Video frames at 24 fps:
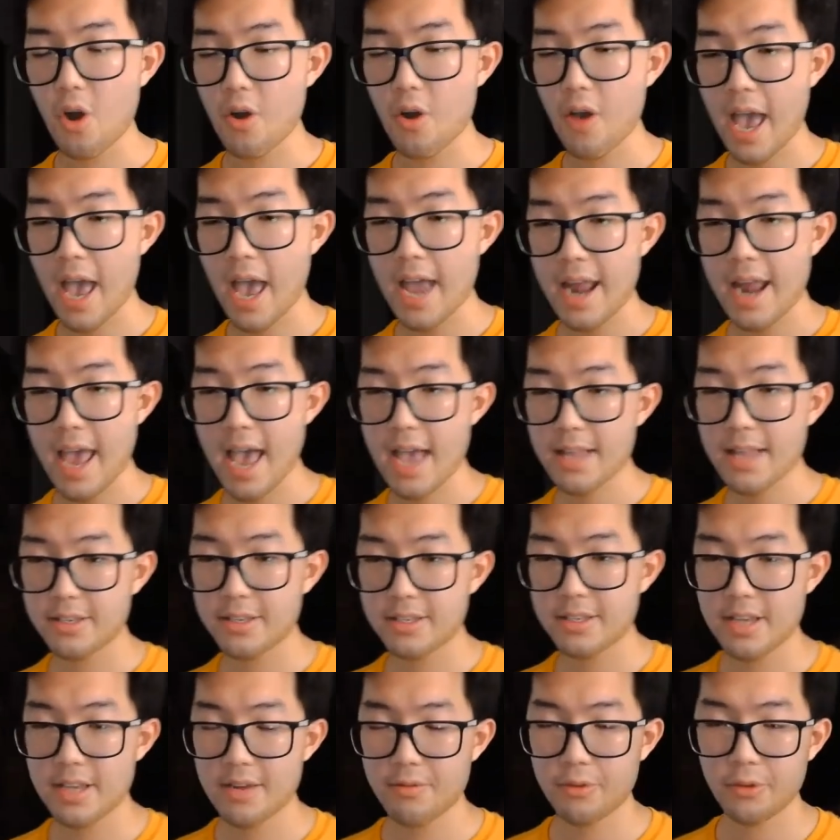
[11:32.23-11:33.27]
had
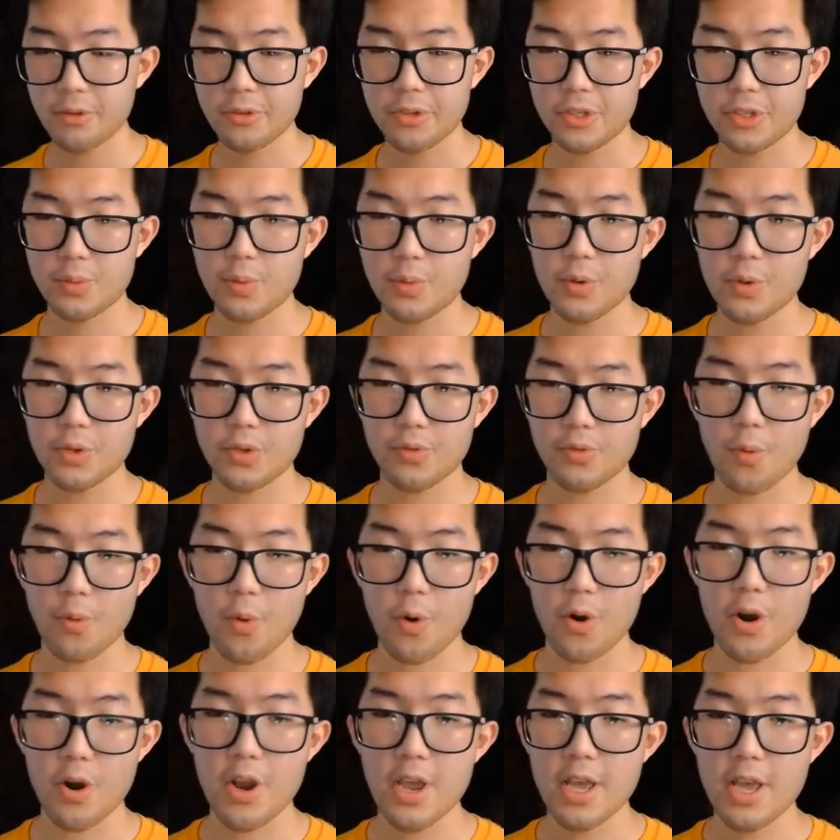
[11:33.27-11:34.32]
several disputes
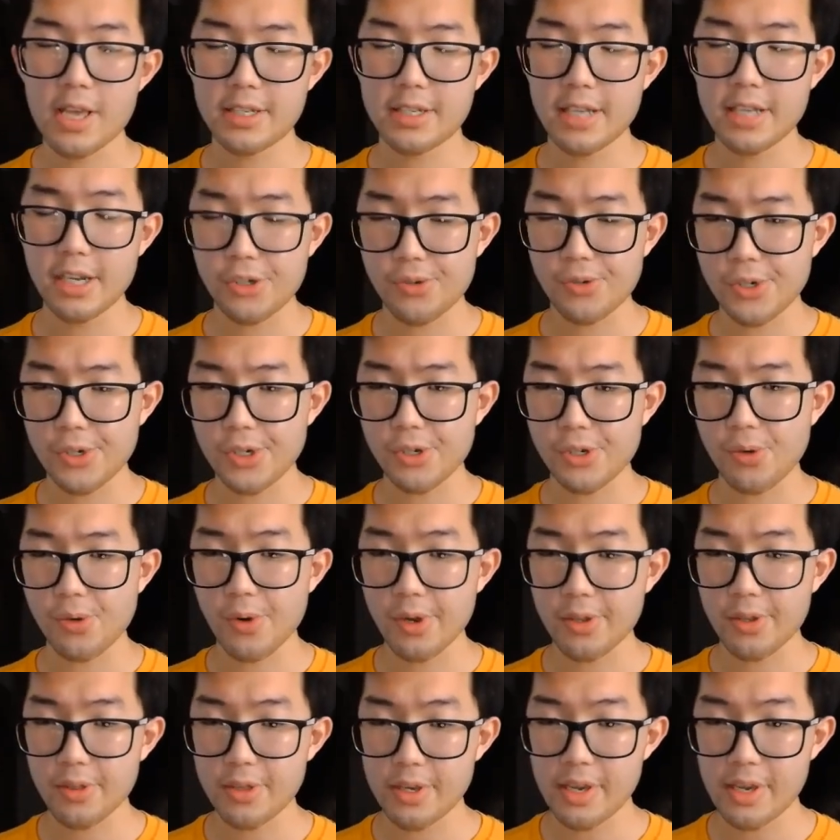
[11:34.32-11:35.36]
for centuries
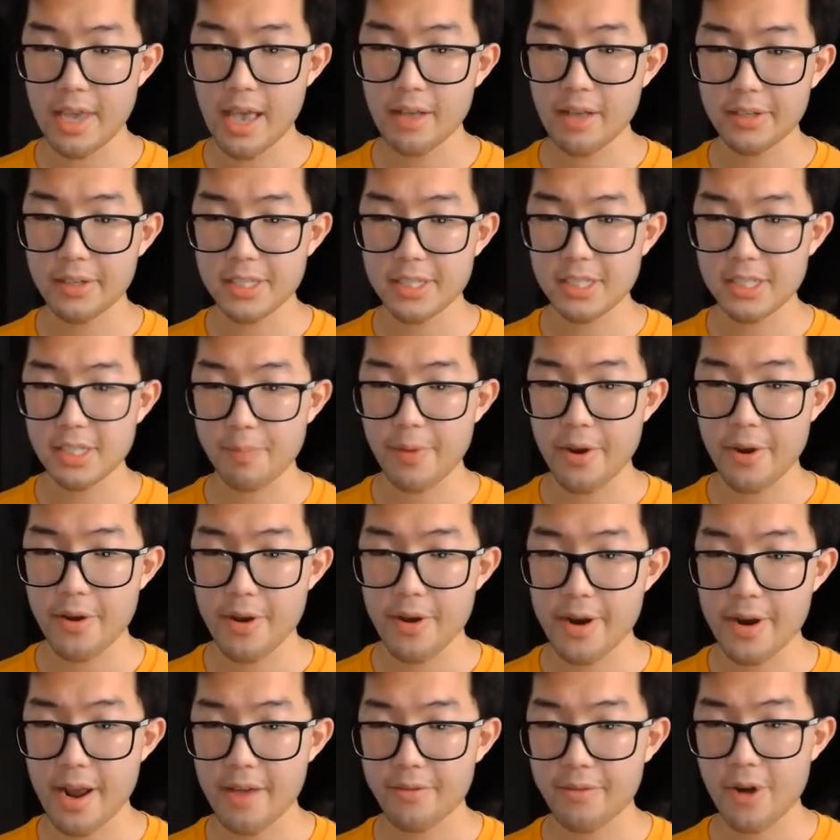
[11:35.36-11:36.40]
during the Hellenistic
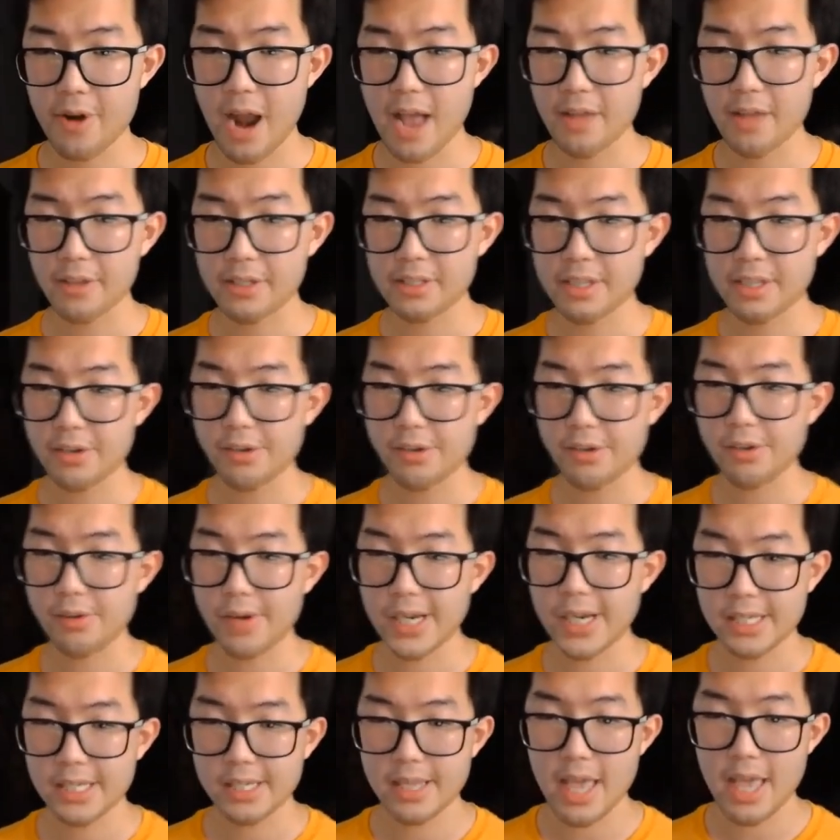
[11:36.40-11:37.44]
period after Alexander the
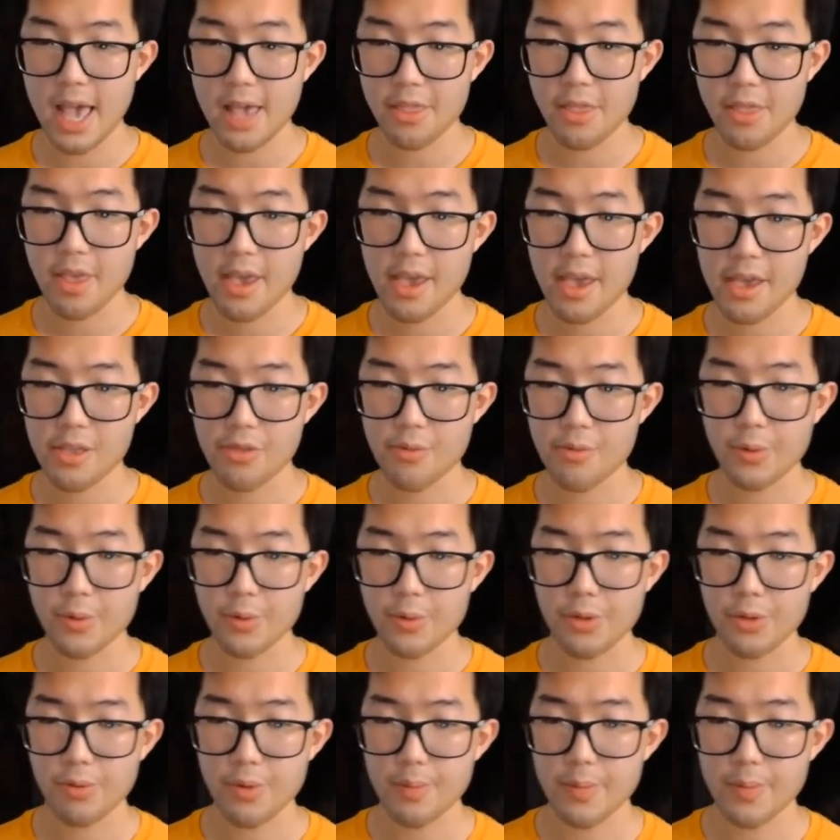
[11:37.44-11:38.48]
Great's death in
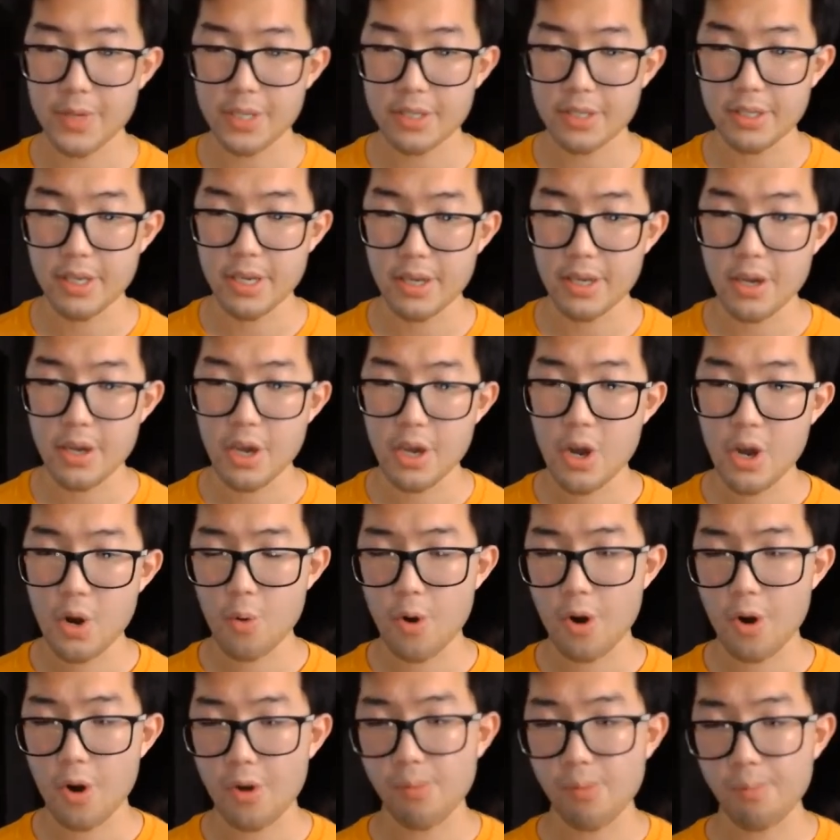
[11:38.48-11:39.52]
323 BC,
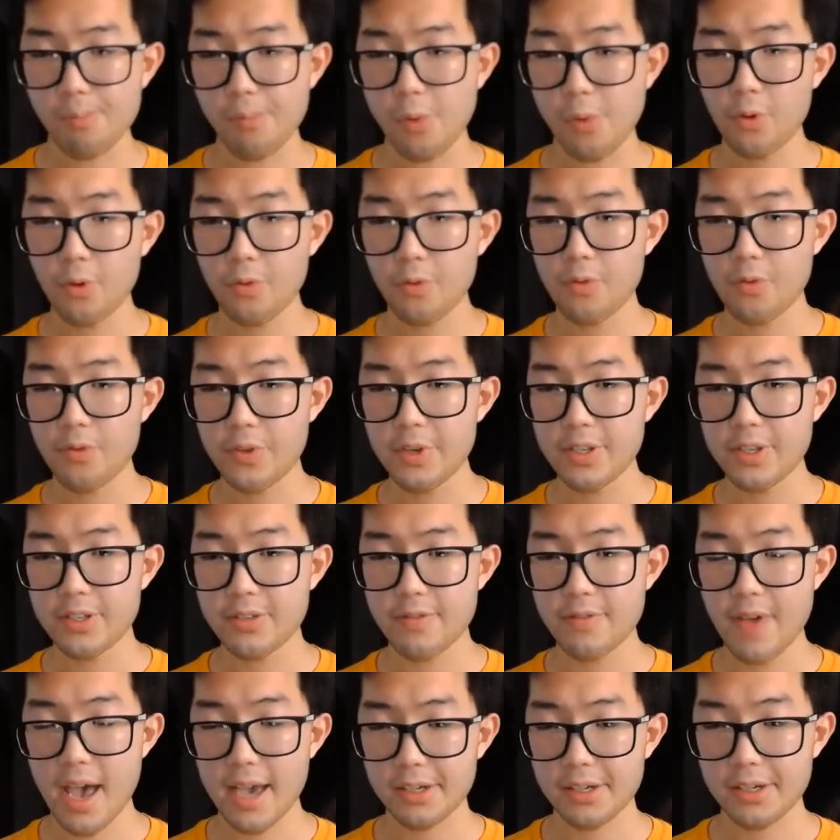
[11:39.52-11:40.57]
where both of these
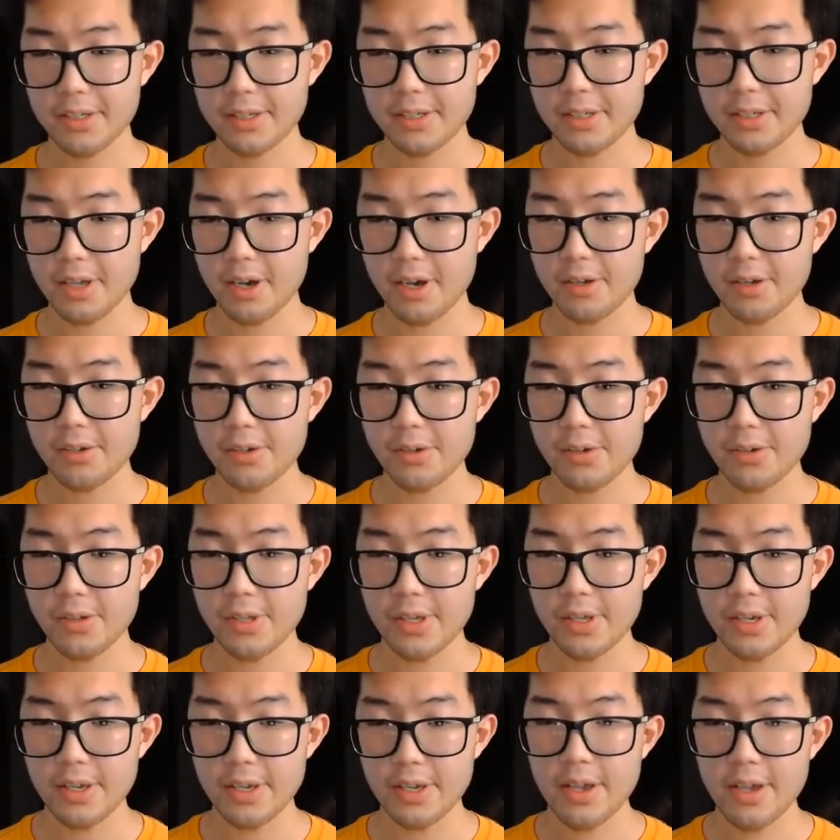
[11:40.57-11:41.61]
factions under
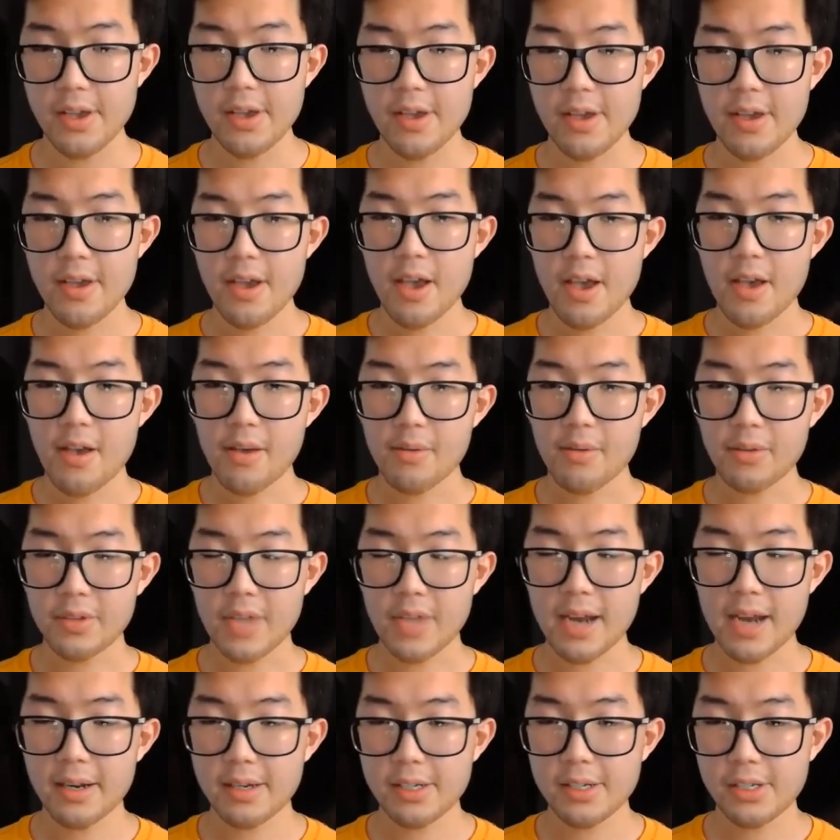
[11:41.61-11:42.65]
the
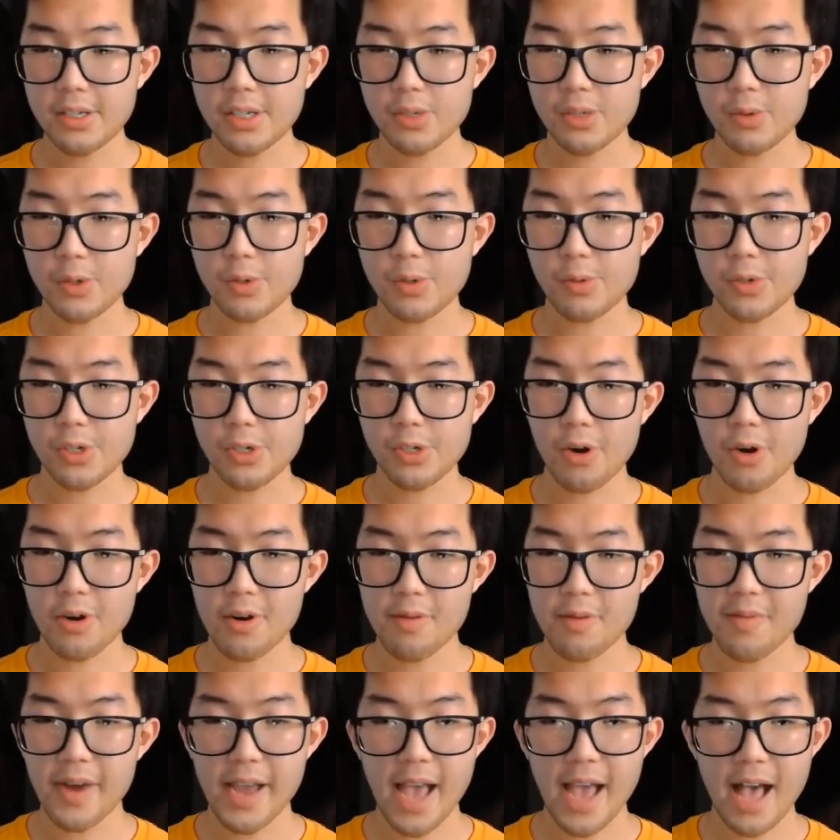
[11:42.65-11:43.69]
dynasties which were
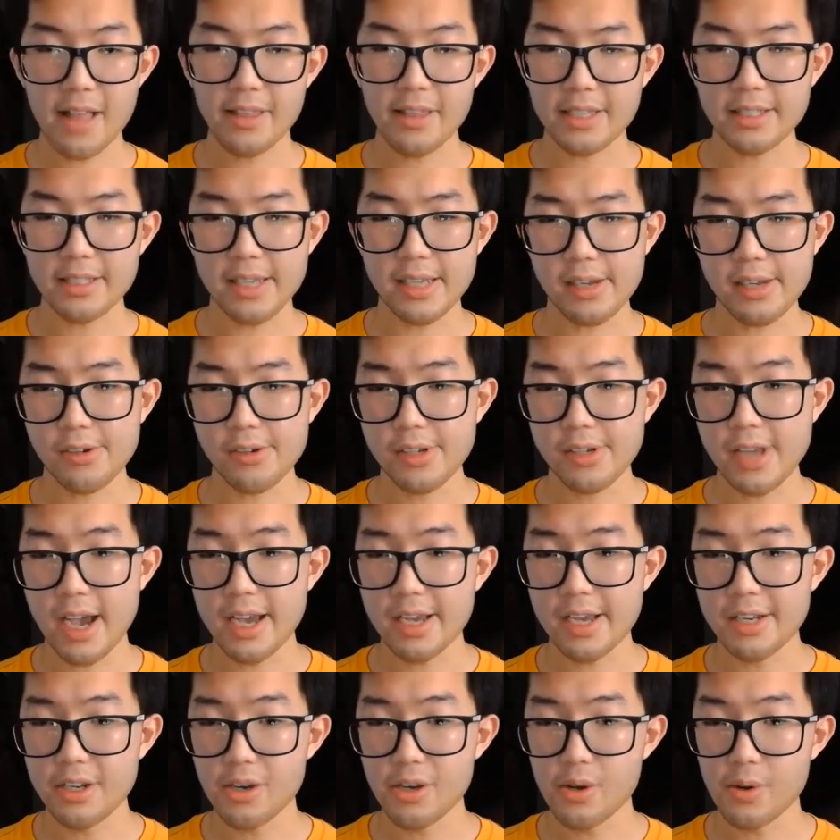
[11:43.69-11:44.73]
started by Alexander's
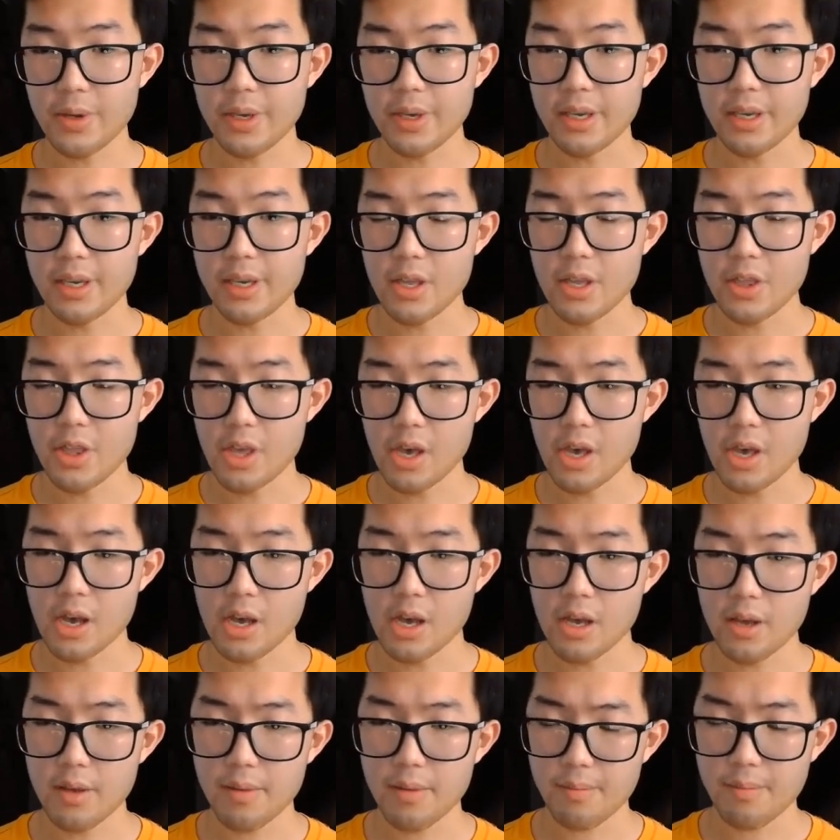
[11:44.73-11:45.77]
Diadochi,
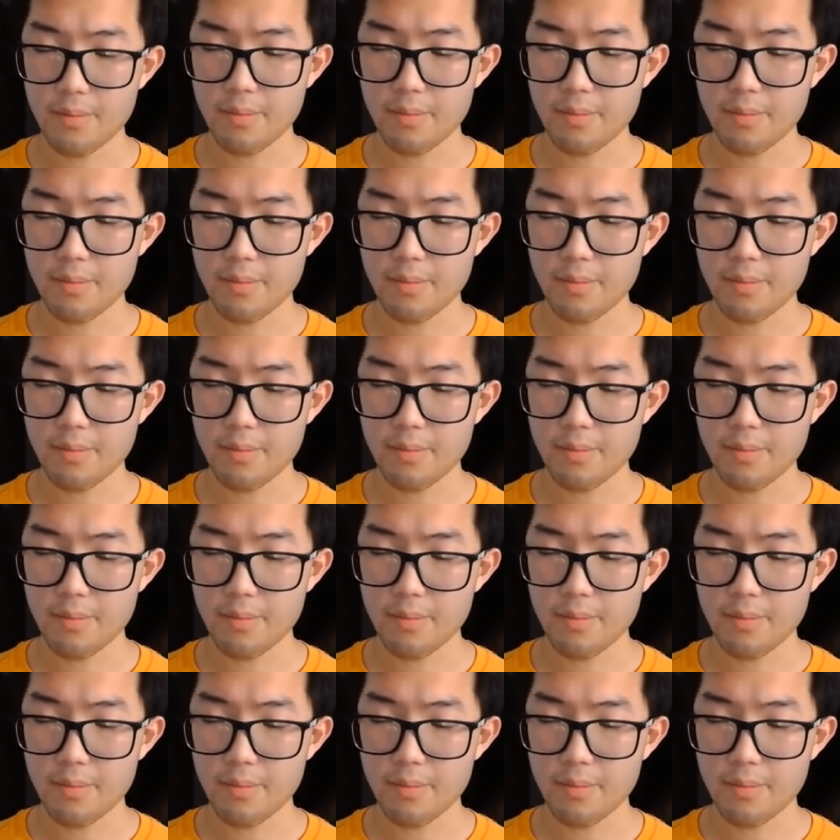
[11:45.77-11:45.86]
the